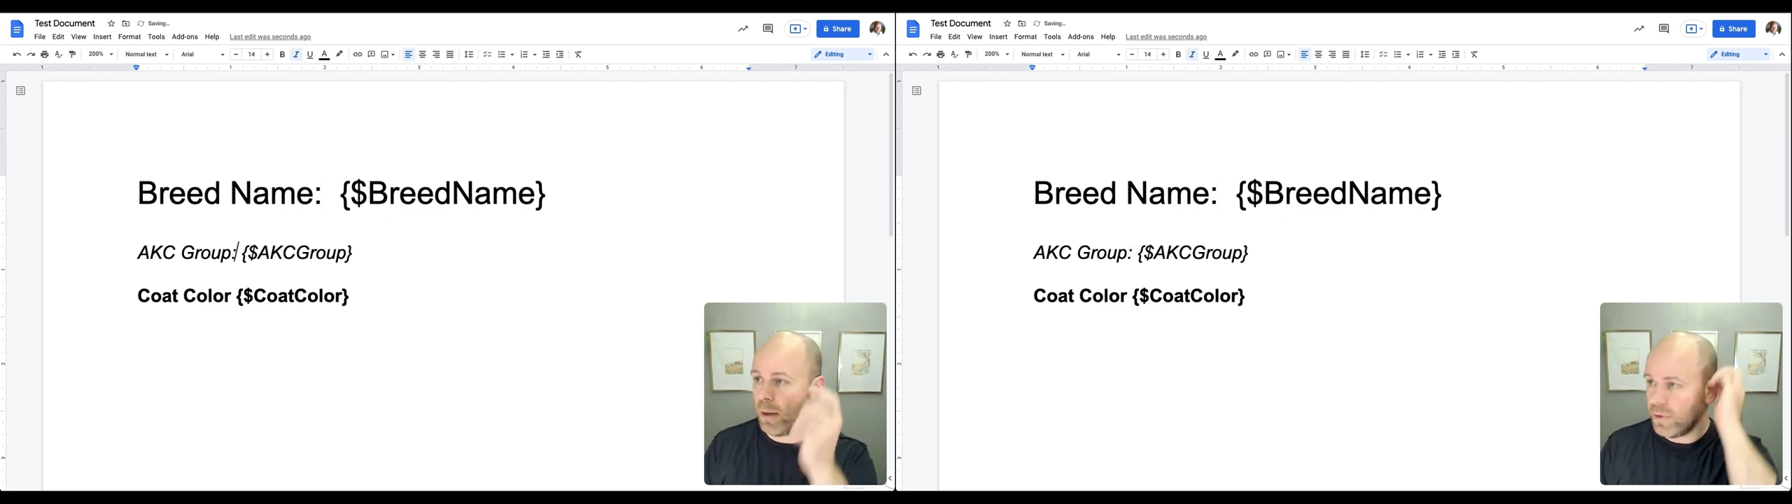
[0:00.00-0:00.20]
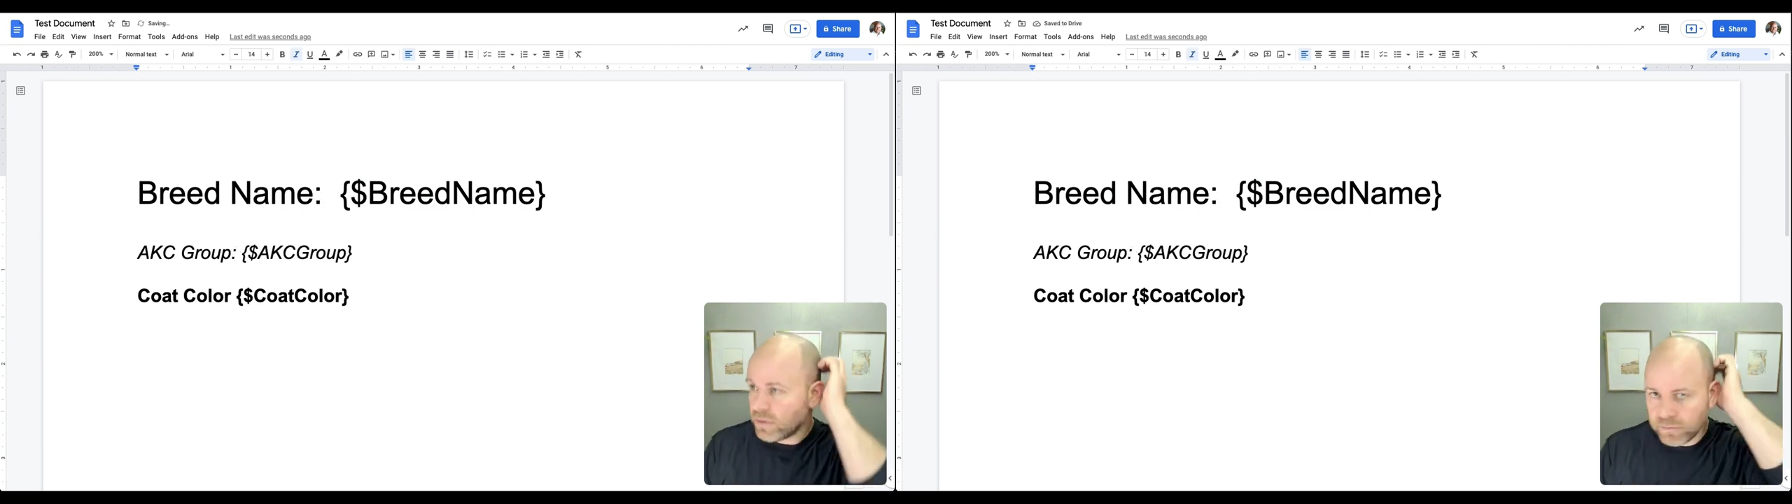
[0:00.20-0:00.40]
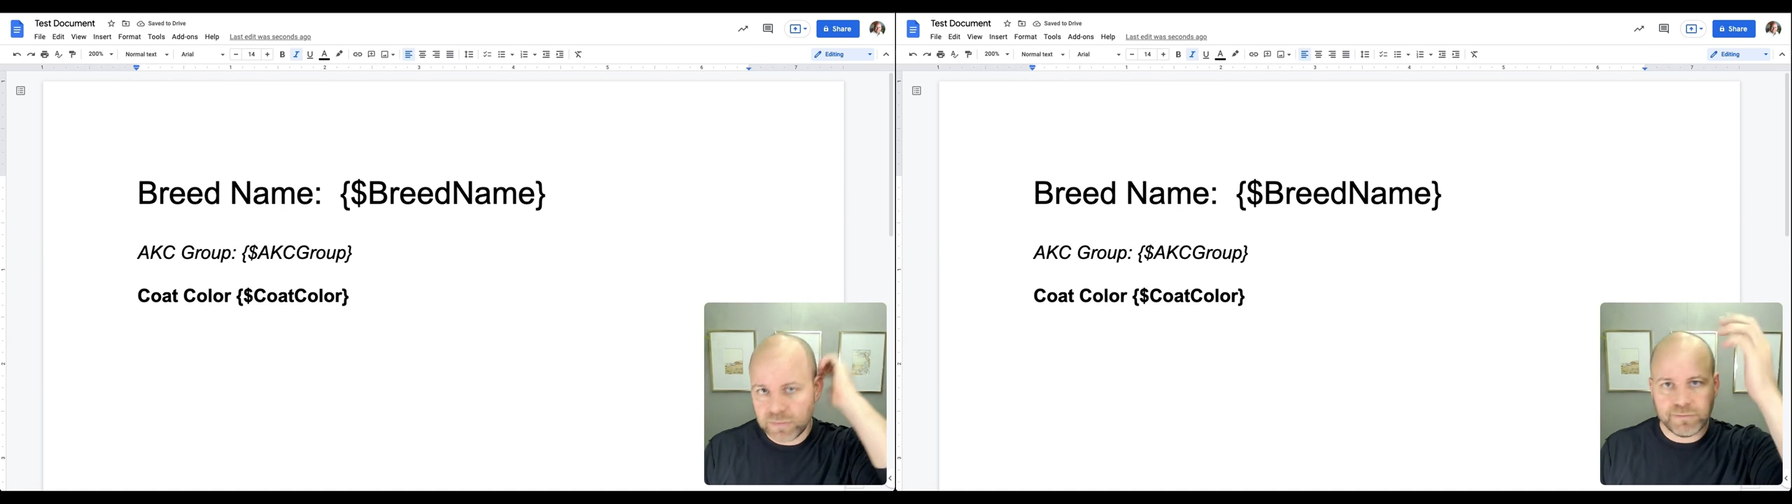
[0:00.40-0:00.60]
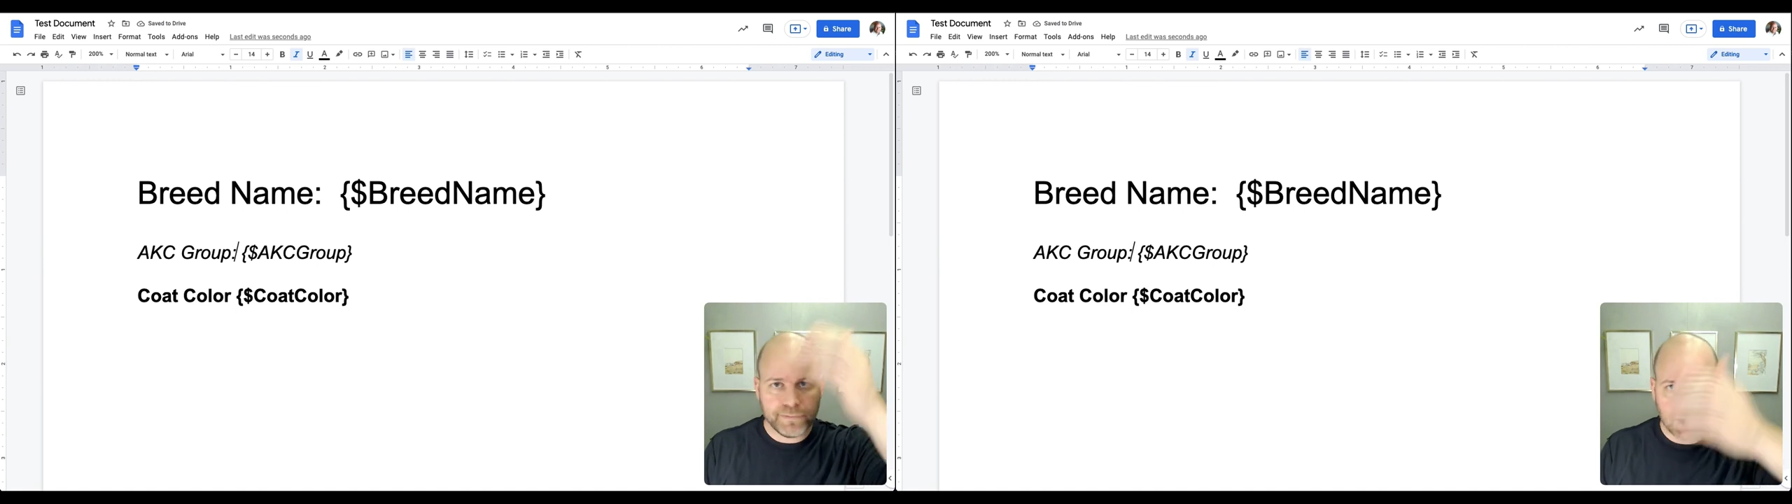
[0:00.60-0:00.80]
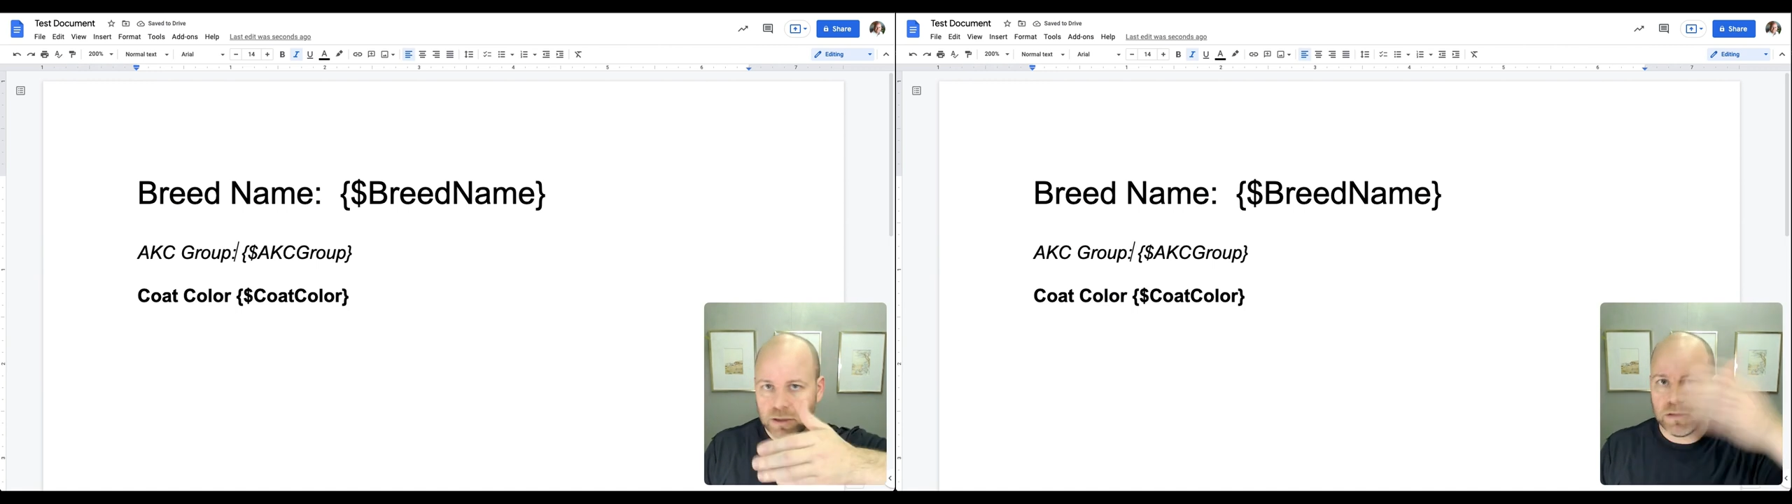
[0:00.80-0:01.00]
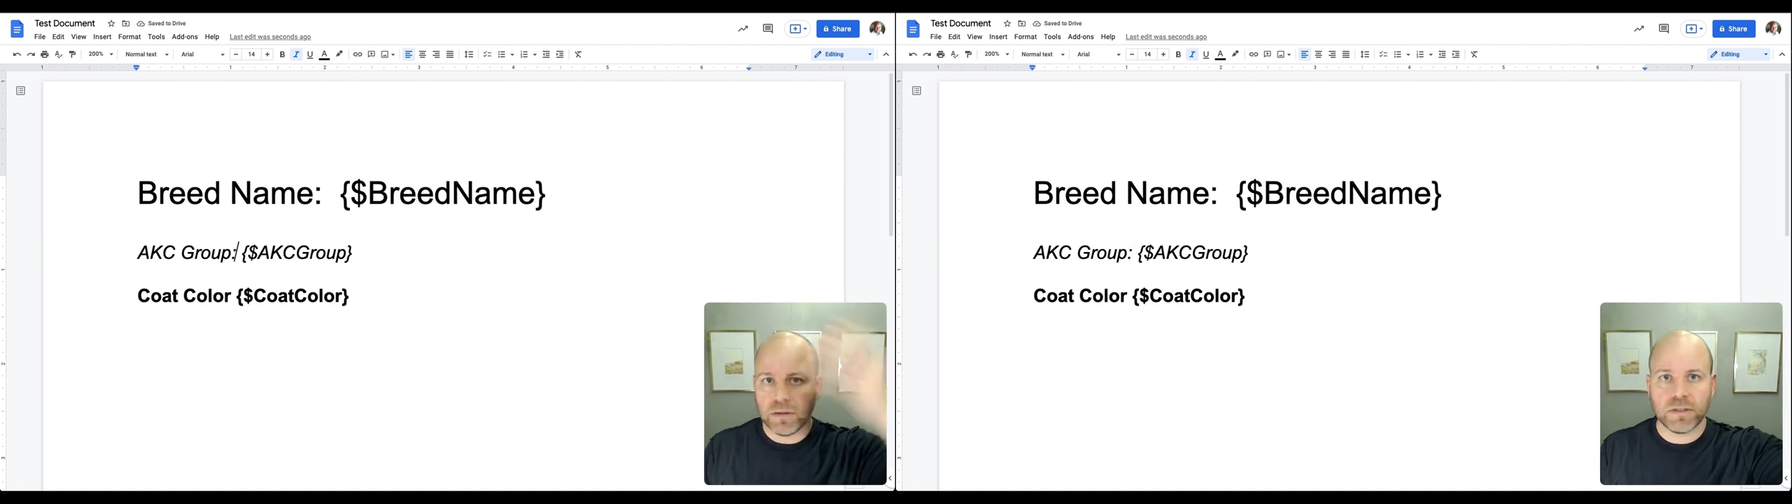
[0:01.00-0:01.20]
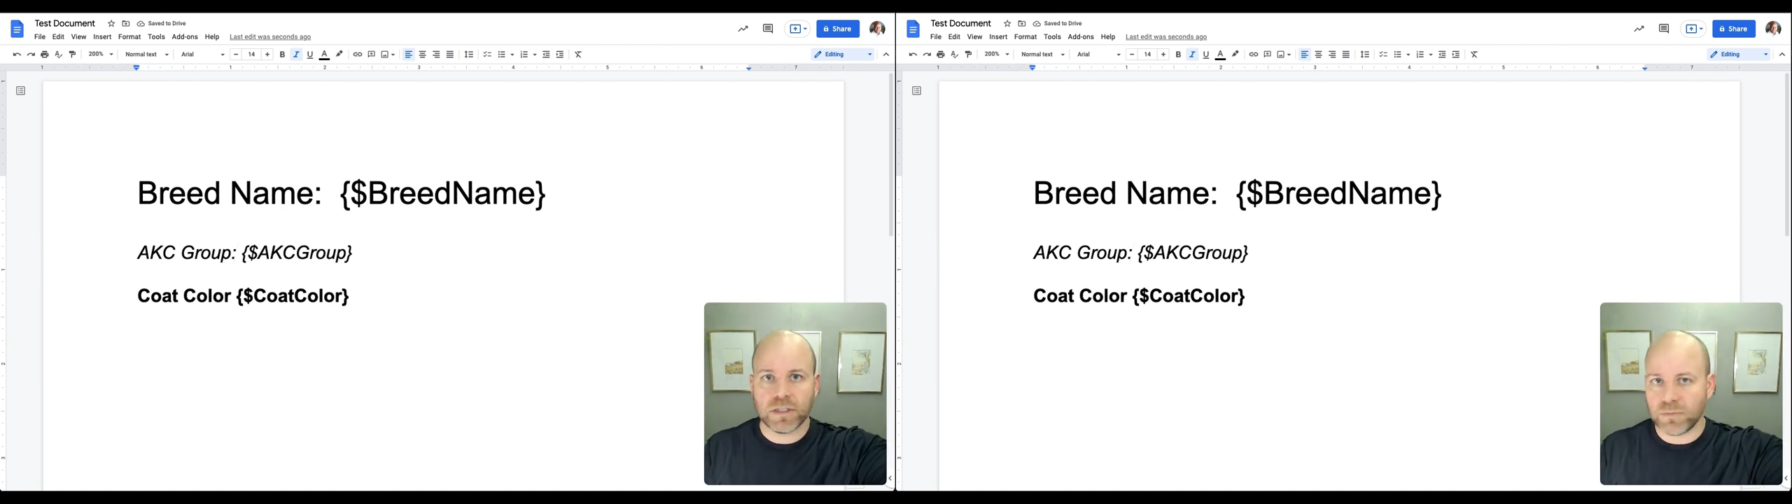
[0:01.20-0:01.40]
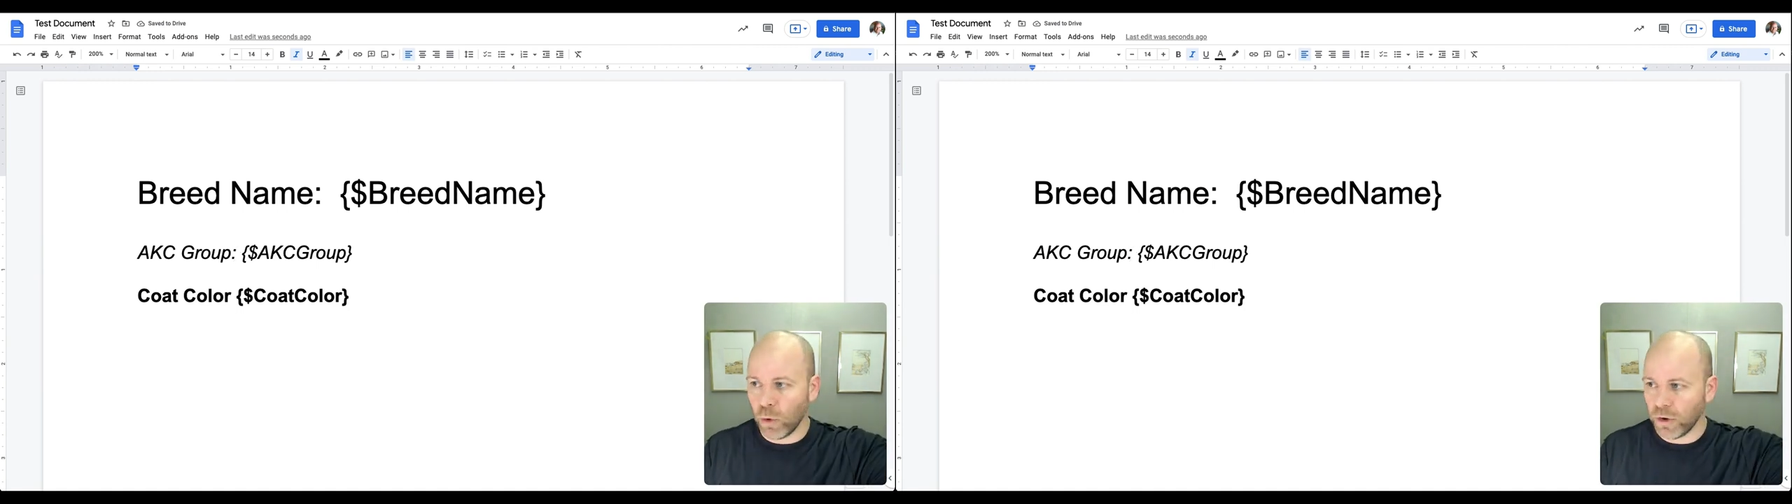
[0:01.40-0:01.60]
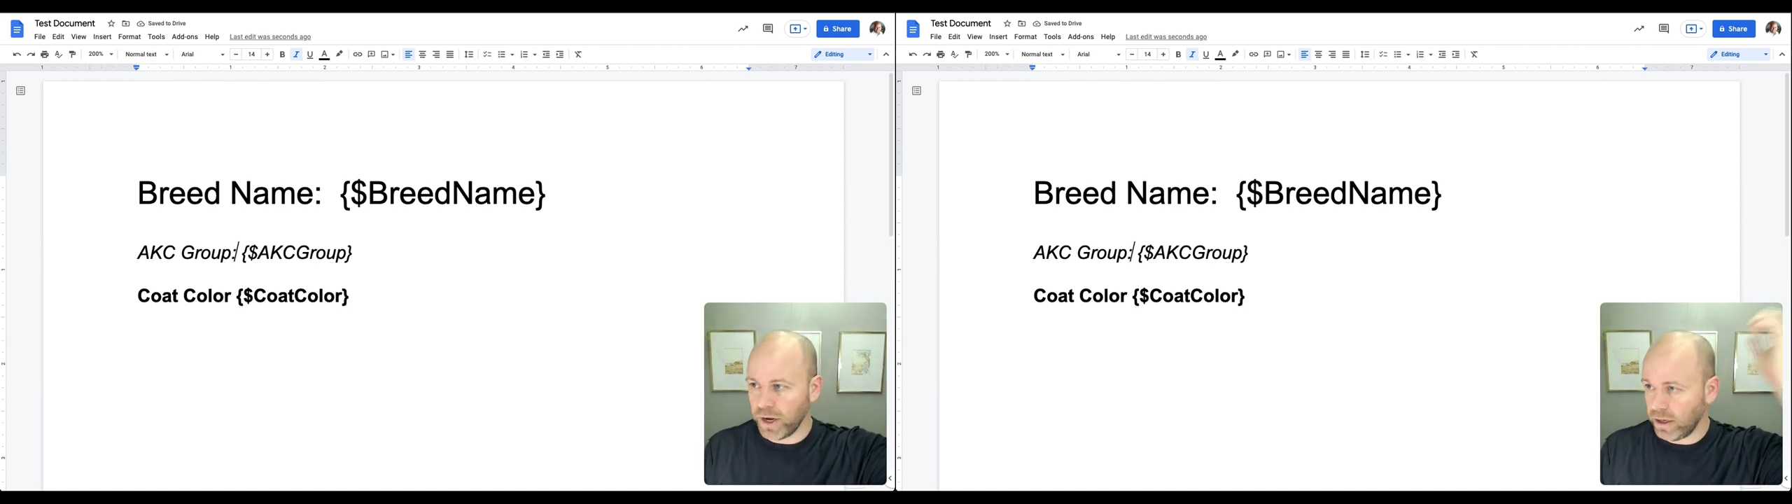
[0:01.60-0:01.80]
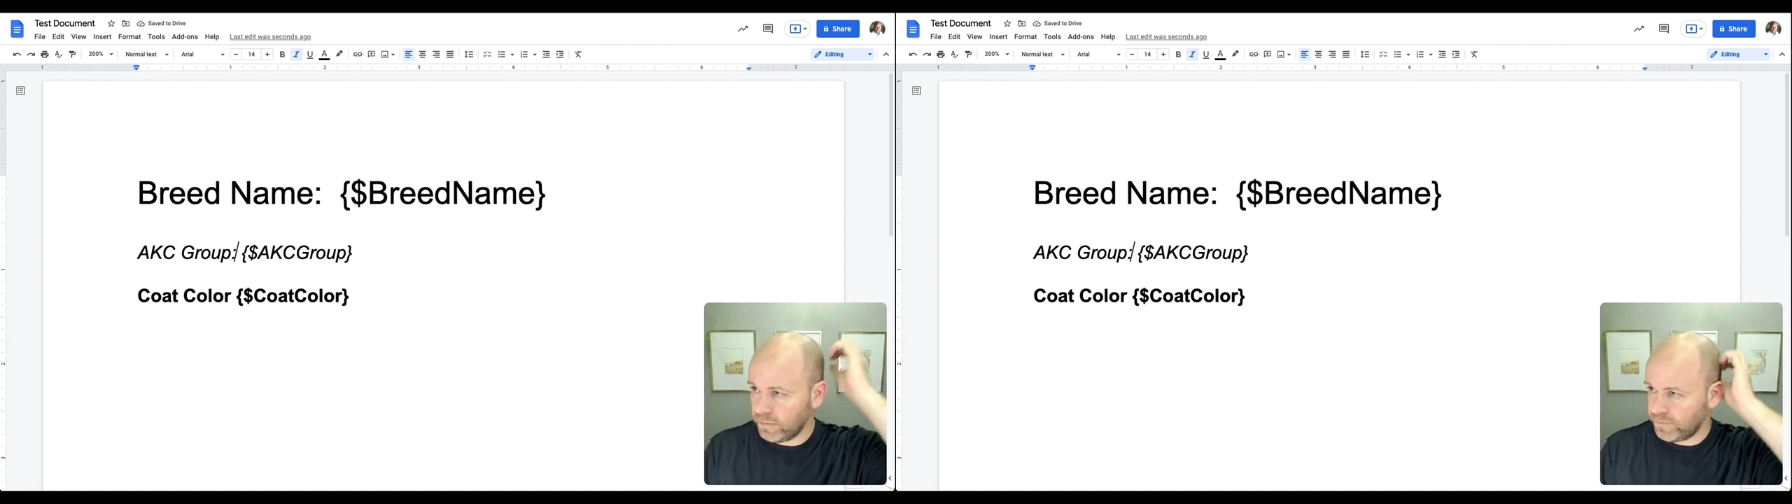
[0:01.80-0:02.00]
it. Sporting.